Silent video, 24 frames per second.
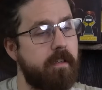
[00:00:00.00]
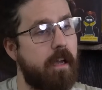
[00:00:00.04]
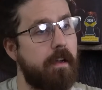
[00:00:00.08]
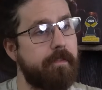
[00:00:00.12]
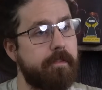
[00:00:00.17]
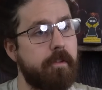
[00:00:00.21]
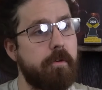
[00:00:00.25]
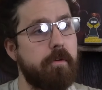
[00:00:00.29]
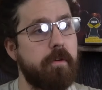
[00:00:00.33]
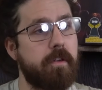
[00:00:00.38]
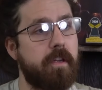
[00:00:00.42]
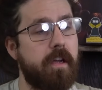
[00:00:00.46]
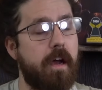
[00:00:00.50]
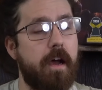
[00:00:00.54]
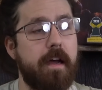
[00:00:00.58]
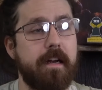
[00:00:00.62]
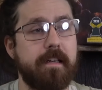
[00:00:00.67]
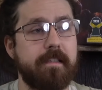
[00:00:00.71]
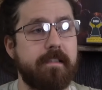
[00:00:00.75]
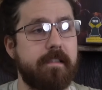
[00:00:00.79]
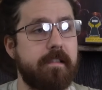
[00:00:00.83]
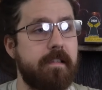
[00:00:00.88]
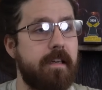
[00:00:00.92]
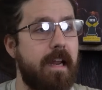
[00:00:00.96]
Soft lower
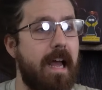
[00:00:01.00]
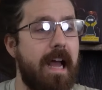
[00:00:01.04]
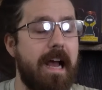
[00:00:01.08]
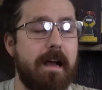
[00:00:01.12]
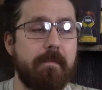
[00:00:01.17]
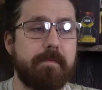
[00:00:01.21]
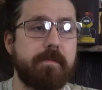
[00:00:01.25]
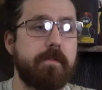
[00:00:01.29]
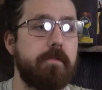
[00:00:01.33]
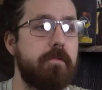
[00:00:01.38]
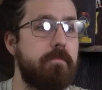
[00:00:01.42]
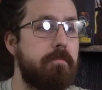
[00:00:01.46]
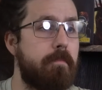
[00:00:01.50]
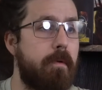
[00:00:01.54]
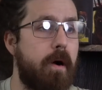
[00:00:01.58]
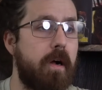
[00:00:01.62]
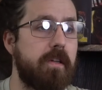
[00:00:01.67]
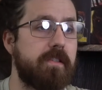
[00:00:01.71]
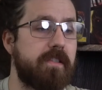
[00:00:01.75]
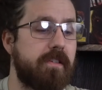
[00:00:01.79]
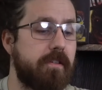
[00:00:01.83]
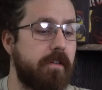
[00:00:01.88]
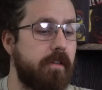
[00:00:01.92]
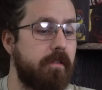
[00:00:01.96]
gut is an absolute
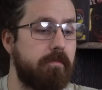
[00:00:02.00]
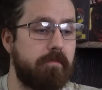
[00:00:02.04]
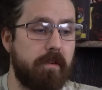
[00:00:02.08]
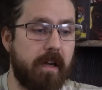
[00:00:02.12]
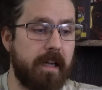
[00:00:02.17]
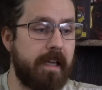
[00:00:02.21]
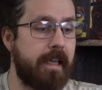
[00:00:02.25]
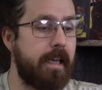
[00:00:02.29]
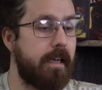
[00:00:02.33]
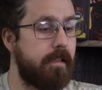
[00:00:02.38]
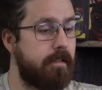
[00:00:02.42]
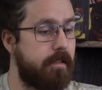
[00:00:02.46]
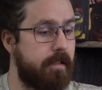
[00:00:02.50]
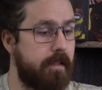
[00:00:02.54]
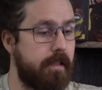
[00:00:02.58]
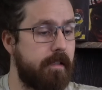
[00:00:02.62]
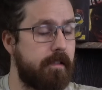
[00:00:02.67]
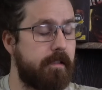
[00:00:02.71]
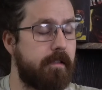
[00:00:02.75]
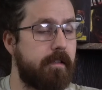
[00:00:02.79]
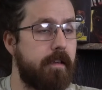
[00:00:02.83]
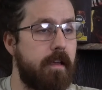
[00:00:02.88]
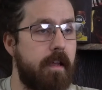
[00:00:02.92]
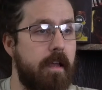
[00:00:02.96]
monster against
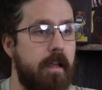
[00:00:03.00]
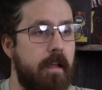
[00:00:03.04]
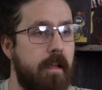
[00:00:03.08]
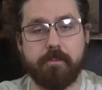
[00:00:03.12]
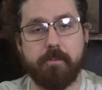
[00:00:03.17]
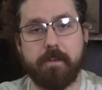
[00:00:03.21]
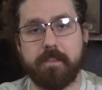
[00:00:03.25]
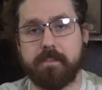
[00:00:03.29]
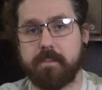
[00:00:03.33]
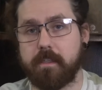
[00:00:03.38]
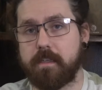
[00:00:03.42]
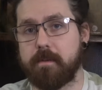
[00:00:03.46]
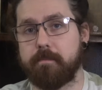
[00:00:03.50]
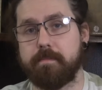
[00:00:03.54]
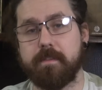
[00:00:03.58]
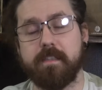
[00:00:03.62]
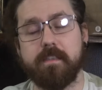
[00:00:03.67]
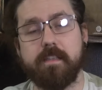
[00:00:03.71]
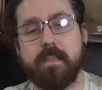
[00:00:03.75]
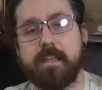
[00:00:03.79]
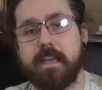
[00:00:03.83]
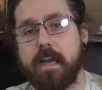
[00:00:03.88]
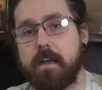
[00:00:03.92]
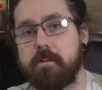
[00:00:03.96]
this. It's going to
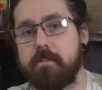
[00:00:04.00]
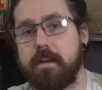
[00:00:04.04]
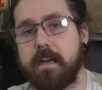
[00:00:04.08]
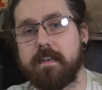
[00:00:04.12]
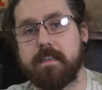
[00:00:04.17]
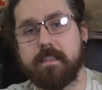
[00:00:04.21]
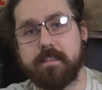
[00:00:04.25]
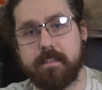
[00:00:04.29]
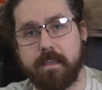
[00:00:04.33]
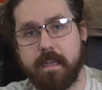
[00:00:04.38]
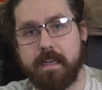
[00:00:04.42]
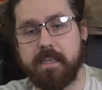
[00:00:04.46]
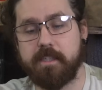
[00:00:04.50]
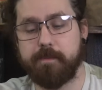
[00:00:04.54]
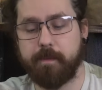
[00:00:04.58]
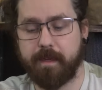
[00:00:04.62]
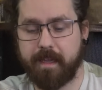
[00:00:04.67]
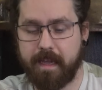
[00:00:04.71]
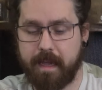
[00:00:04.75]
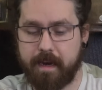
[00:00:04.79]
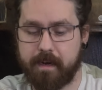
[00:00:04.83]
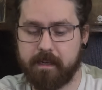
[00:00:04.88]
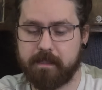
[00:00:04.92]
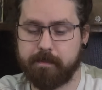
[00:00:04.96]
completely counteract its
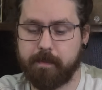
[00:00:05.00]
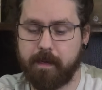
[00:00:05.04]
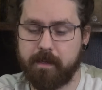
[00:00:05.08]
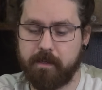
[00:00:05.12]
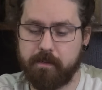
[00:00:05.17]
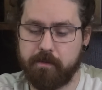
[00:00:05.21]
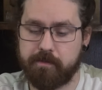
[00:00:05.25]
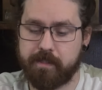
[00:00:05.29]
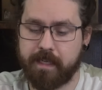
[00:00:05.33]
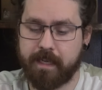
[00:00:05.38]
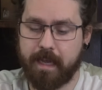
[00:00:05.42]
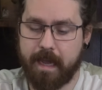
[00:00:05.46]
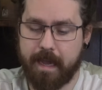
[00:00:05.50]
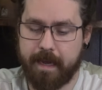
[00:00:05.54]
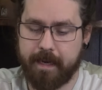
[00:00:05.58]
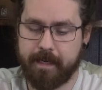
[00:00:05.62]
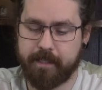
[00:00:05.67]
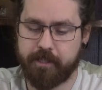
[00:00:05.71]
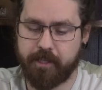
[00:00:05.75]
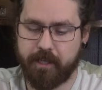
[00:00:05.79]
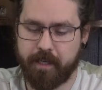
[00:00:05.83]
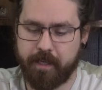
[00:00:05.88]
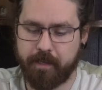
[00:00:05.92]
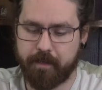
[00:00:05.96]
age mechanics by using
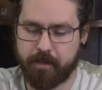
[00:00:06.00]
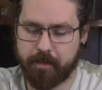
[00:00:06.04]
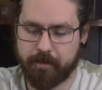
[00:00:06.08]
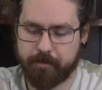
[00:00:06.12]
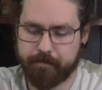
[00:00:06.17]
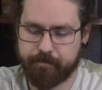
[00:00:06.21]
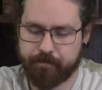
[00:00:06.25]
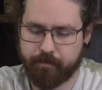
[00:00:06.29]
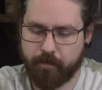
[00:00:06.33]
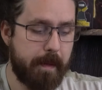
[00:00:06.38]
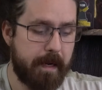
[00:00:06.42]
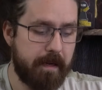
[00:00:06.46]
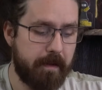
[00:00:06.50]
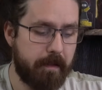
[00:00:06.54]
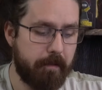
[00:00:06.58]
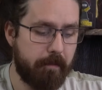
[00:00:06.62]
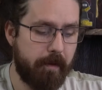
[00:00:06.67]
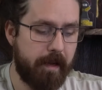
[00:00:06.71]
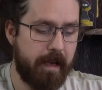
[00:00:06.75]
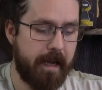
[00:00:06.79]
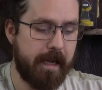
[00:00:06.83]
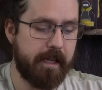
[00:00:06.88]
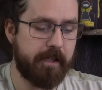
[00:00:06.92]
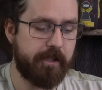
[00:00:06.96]
Age Eater. Spend
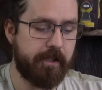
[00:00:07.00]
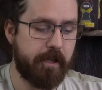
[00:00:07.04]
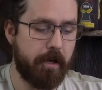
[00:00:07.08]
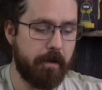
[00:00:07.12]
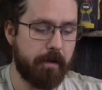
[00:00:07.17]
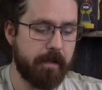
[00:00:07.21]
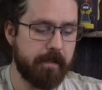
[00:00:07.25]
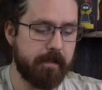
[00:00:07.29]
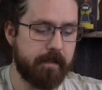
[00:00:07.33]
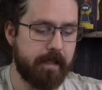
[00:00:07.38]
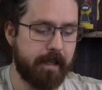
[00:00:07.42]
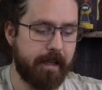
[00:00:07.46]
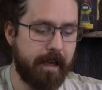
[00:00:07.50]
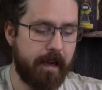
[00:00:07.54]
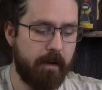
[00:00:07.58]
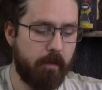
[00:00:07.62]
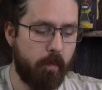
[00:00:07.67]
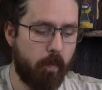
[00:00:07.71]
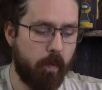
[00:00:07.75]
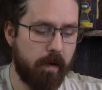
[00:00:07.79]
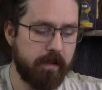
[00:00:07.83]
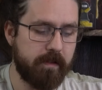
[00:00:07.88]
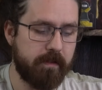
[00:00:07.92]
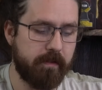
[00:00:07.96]
3 age tokens to
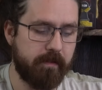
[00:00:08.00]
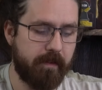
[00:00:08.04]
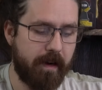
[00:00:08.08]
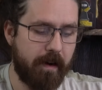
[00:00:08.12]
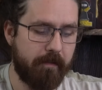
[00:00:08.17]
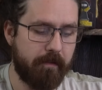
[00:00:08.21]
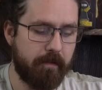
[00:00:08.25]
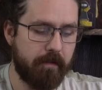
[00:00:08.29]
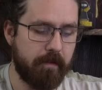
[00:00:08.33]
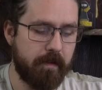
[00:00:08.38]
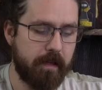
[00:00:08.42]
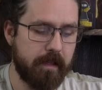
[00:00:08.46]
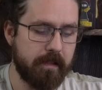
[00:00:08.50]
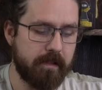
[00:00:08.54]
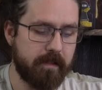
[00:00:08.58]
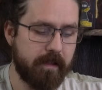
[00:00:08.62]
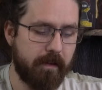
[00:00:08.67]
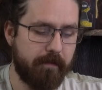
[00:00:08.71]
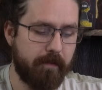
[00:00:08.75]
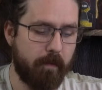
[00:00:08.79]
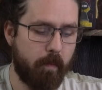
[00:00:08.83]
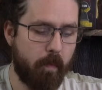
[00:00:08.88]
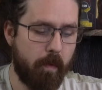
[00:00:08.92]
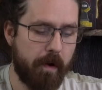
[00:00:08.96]
gain 1 survival and
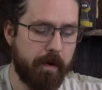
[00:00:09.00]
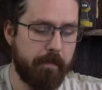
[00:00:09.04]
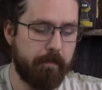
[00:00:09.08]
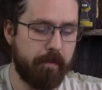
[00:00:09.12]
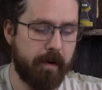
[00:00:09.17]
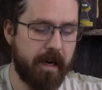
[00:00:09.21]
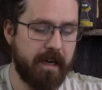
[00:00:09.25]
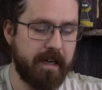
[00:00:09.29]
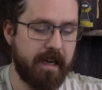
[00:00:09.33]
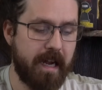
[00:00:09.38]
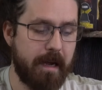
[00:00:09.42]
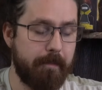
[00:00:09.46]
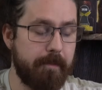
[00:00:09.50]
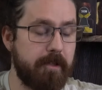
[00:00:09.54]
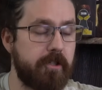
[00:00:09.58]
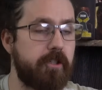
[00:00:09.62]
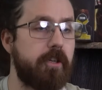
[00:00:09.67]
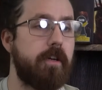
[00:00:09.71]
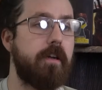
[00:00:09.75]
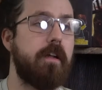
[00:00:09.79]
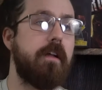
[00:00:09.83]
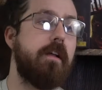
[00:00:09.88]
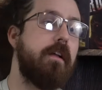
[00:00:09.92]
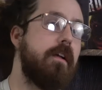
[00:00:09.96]
suffer 1 brain
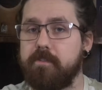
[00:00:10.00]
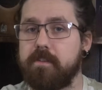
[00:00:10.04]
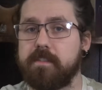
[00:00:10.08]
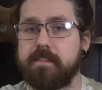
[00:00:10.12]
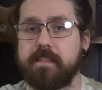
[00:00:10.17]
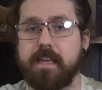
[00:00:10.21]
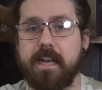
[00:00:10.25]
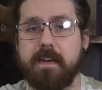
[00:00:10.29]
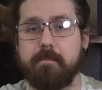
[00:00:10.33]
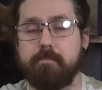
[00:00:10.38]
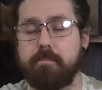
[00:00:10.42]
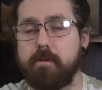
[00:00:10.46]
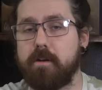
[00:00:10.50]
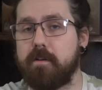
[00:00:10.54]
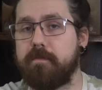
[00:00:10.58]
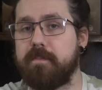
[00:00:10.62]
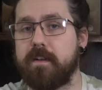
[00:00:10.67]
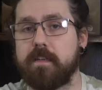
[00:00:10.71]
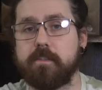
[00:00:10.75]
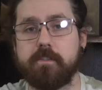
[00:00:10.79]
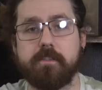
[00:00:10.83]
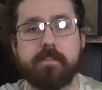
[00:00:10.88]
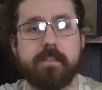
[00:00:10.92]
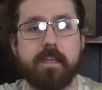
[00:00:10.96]
damage. Now if you're insane,
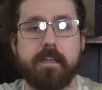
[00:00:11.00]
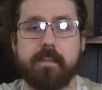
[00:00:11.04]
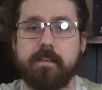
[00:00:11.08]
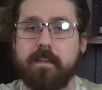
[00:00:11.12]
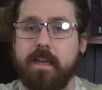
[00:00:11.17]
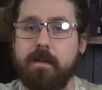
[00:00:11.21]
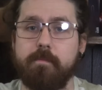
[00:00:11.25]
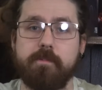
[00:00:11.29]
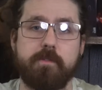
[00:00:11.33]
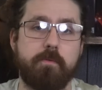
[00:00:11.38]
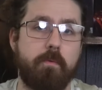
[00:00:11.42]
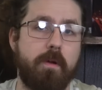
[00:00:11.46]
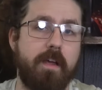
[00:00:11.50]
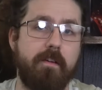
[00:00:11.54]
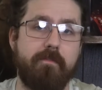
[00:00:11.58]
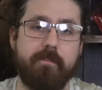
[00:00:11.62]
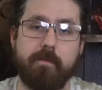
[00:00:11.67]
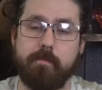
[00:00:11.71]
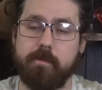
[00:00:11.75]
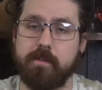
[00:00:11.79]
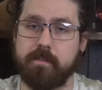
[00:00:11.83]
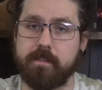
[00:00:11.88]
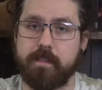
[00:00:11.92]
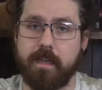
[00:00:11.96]
perfect, just take a damage
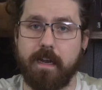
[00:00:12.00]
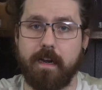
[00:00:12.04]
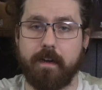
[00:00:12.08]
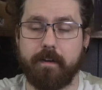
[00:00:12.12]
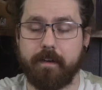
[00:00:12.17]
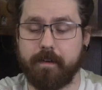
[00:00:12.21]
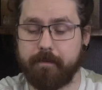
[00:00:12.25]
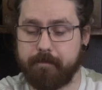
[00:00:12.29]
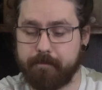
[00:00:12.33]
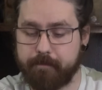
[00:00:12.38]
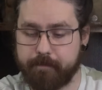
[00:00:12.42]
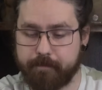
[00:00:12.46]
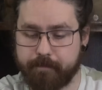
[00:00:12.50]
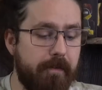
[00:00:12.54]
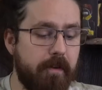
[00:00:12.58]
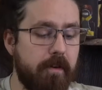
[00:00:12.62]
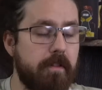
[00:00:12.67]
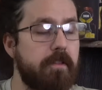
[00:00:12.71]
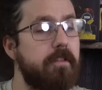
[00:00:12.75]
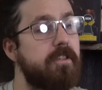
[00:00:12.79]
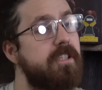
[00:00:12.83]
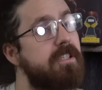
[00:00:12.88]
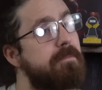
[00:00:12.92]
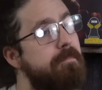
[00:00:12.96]
away from your insanity.
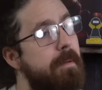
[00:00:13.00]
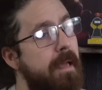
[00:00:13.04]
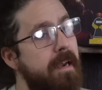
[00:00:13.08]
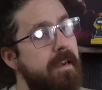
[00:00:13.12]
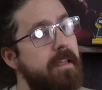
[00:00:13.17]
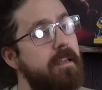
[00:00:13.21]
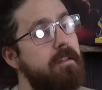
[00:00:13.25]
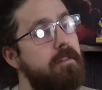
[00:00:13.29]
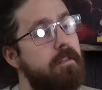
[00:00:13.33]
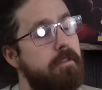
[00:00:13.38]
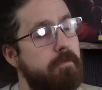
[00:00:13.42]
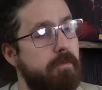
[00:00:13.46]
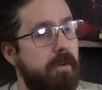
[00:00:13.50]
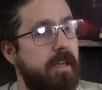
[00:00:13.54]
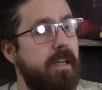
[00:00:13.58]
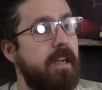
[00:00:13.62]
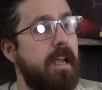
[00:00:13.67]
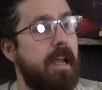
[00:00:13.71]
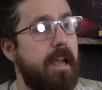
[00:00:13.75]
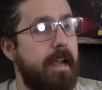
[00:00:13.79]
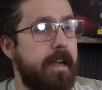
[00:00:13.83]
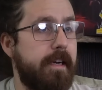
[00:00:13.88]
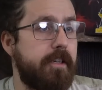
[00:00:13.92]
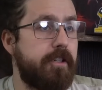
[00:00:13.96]
However, the spending
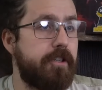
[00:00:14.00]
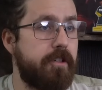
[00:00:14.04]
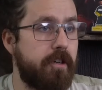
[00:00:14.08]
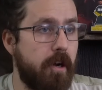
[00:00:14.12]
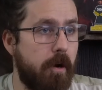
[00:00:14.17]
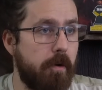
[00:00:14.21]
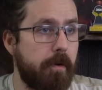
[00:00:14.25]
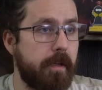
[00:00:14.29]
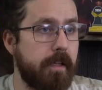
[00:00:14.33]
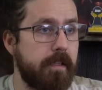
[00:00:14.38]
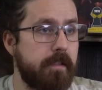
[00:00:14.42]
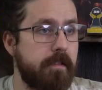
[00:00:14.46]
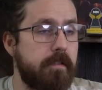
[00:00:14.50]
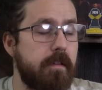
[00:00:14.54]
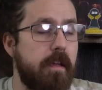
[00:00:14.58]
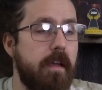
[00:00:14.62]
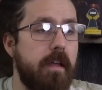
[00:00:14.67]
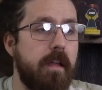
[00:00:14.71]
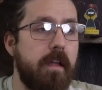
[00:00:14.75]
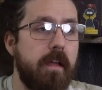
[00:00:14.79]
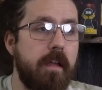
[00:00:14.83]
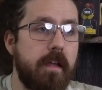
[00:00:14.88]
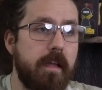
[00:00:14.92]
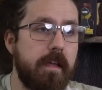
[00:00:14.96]
3 age
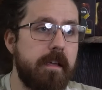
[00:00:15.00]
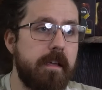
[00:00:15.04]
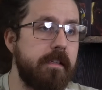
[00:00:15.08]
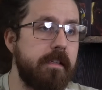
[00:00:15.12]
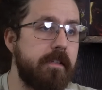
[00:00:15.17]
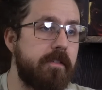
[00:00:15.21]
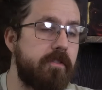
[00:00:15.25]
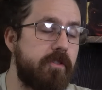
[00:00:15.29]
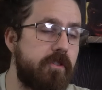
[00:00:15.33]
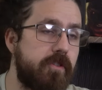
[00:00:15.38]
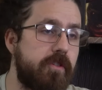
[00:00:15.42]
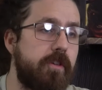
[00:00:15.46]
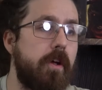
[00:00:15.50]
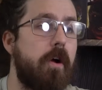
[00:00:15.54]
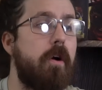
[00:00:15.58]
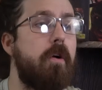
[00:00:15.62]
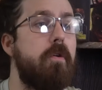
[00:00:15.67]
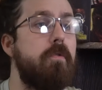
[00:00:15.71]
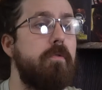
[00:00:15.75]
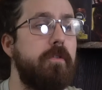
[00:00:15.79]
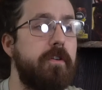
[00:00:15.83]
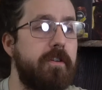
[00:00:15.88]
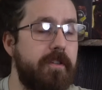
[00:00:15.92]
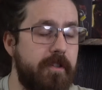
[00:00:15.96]
tokens is
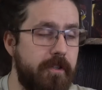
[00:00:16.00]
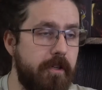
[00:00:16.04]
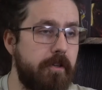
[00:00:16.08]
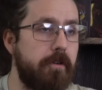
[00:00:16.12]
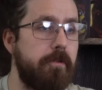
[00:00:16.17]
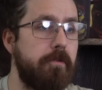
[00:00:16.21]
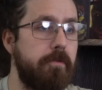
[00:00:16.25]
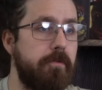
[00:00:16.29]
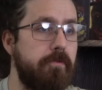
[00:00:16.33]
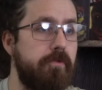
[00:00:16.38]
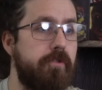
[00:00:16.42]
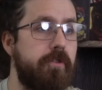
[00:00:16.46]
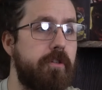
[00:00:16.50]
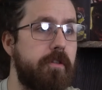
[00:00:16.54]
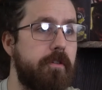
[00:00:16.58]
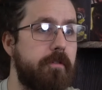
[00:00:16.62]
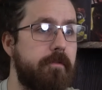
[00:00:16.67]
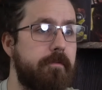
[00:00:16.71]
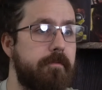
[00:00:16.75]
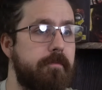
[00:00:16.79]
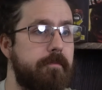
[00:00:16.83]
so huge.